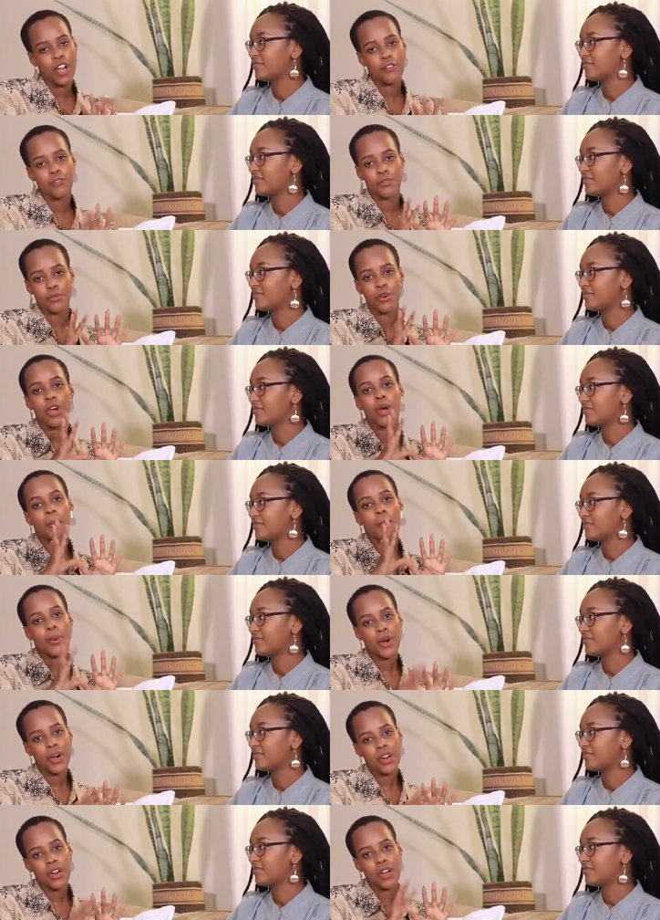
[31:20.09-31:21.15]
Speaker 1: have to
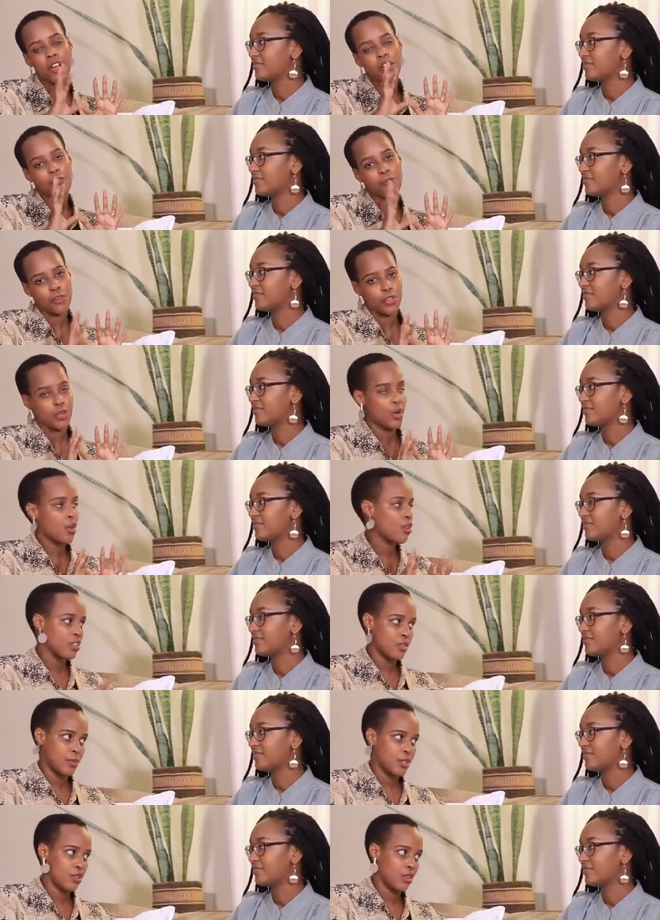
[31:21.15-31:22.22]
park for your
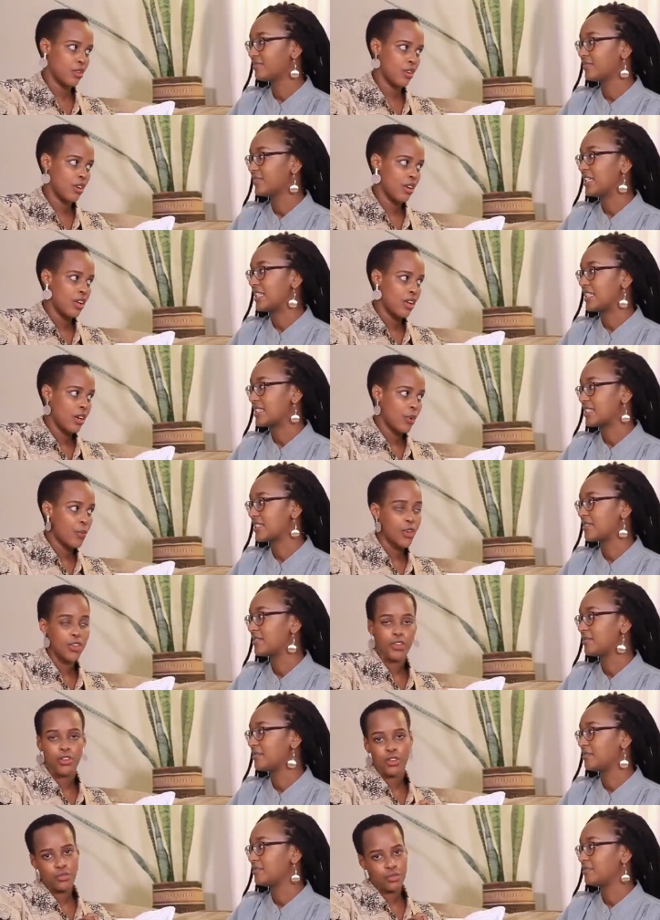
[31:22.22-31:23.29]
hospital. Yes. When you're
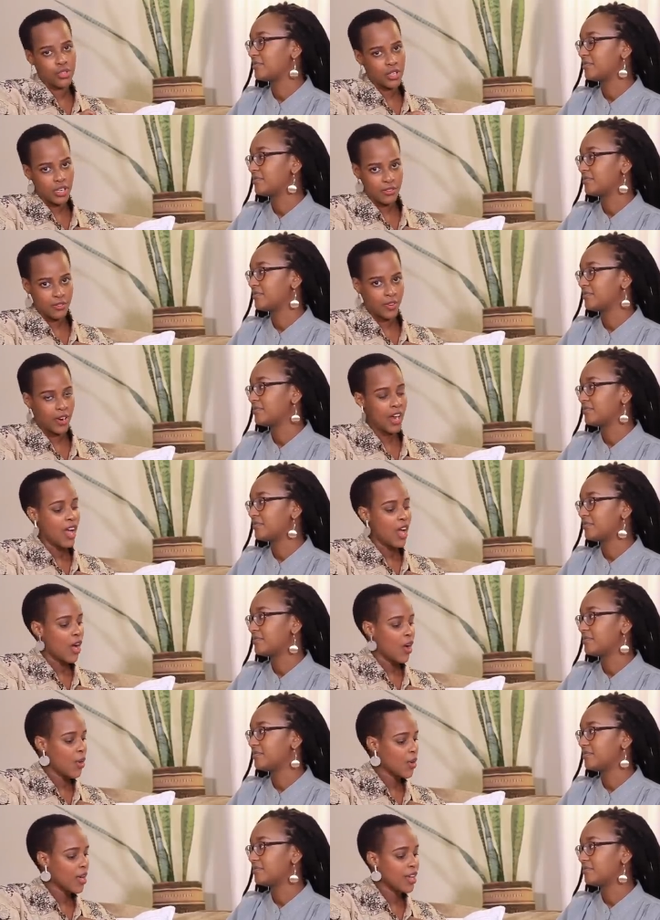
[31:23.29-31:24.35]
going to deliver. Mm
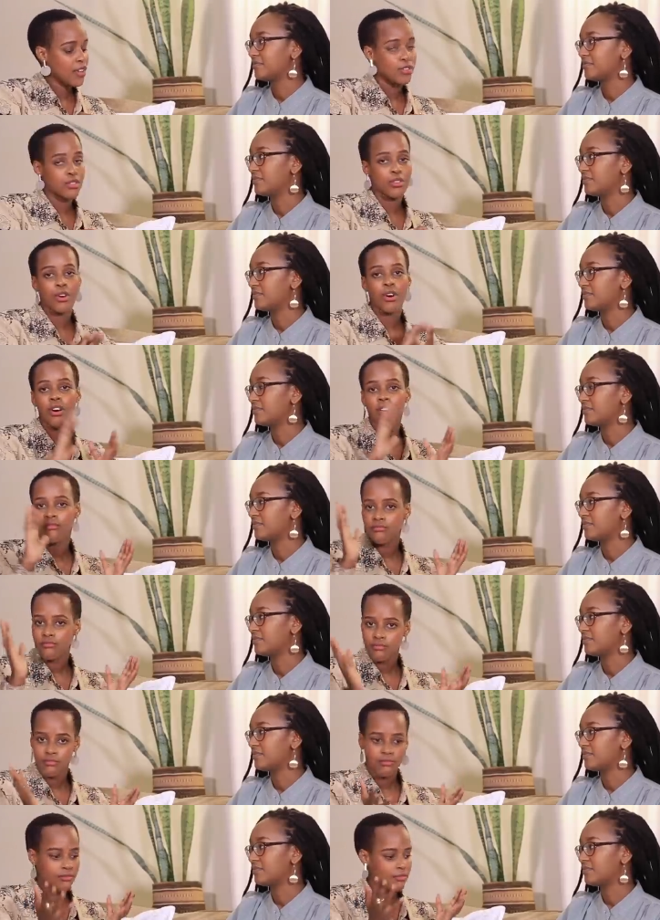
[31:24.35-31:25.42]
-hmm. Okay, so
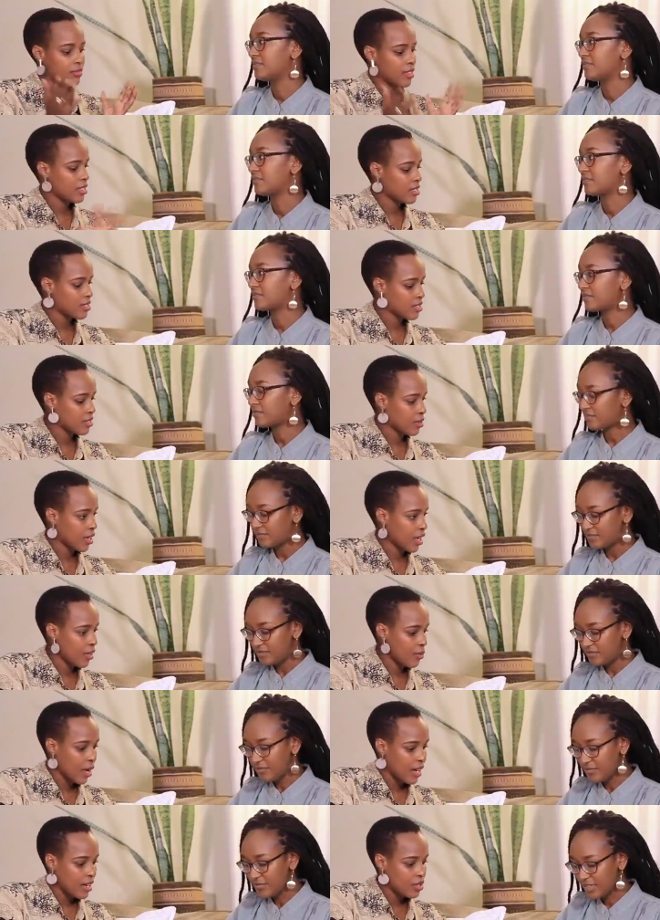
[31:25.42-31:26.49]
let's
Speaker 2: get
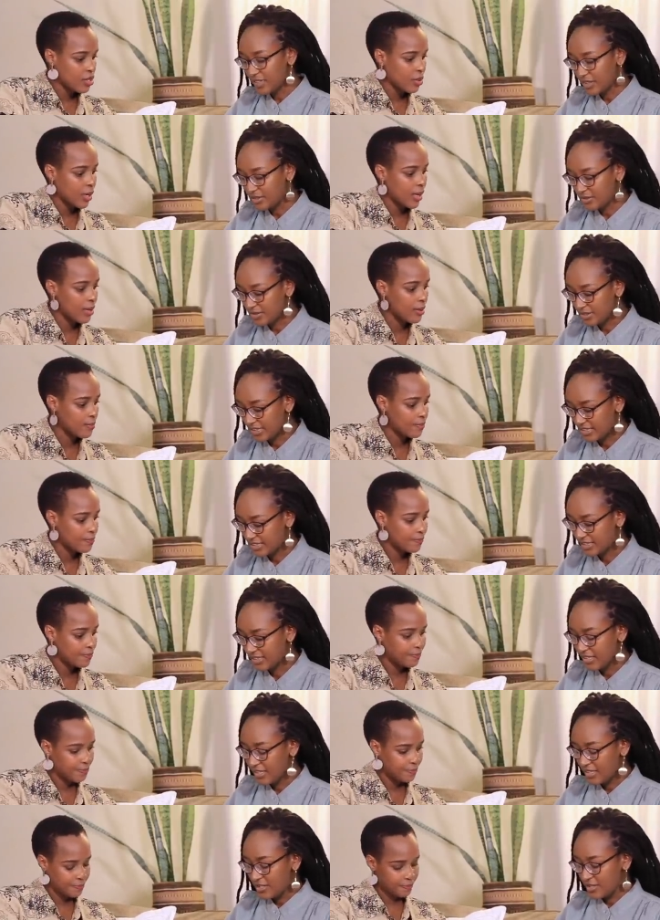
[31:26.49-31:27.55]
right into it. Great.
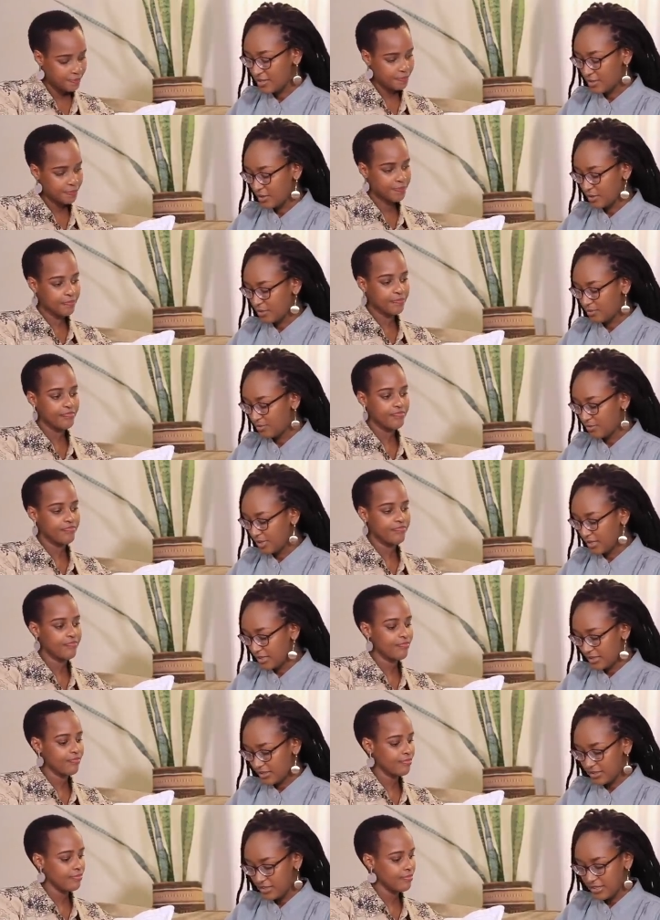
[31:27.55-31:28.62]
Mm -hmm. So
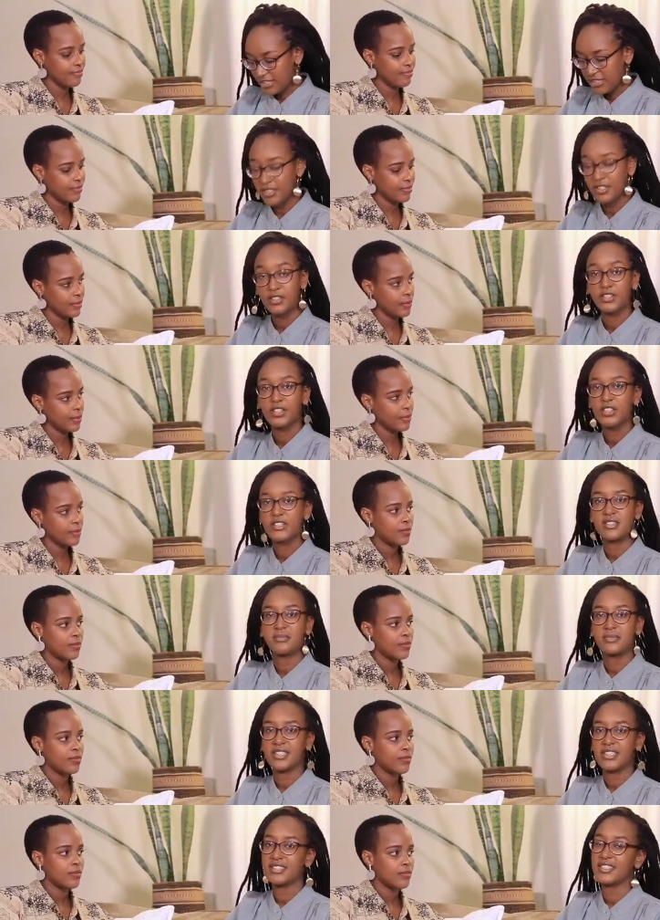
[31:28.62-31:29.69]
here there are some
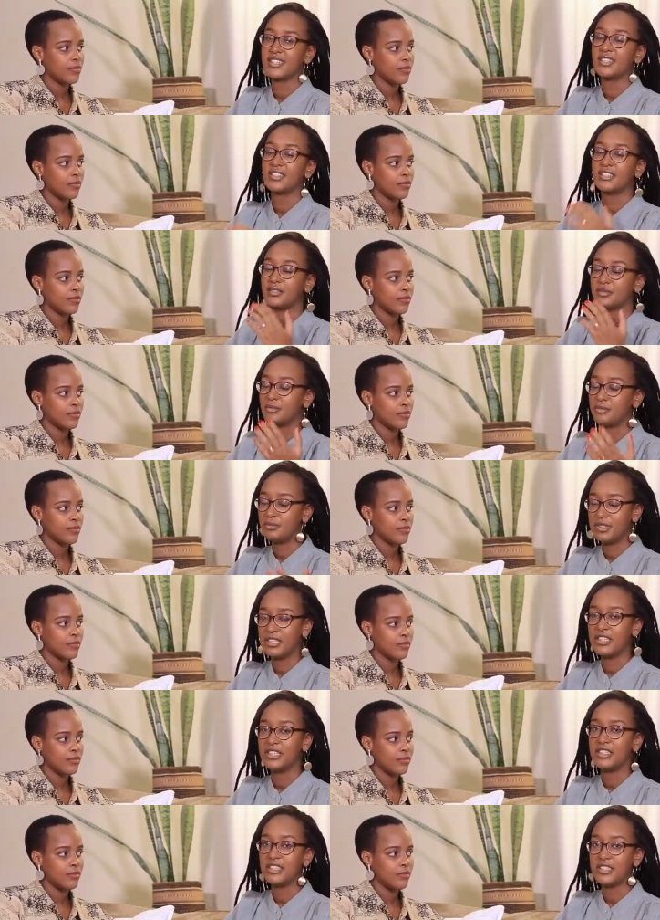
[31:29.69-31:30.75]
things that are
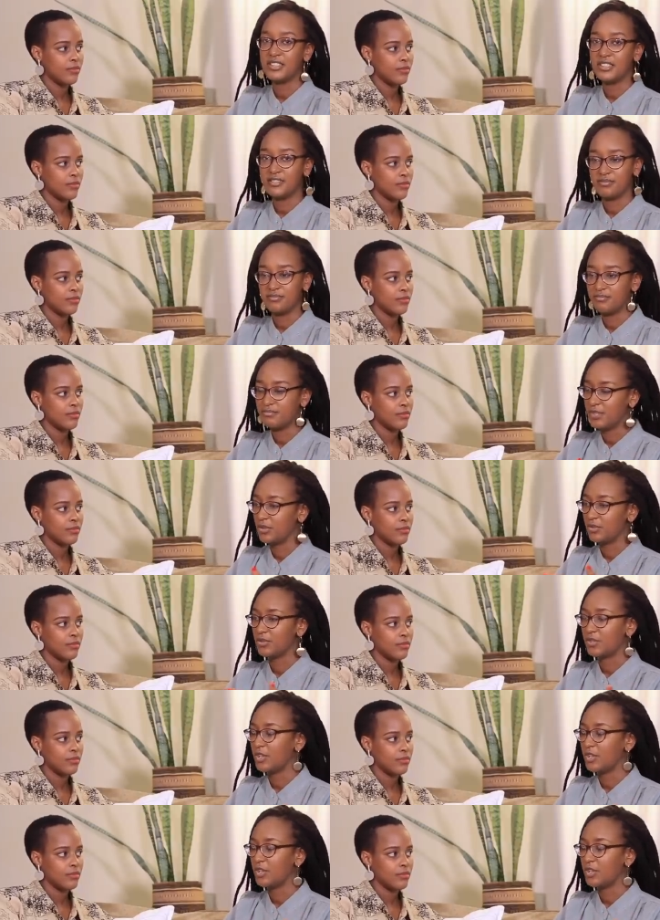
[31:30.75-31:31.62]
really, you know,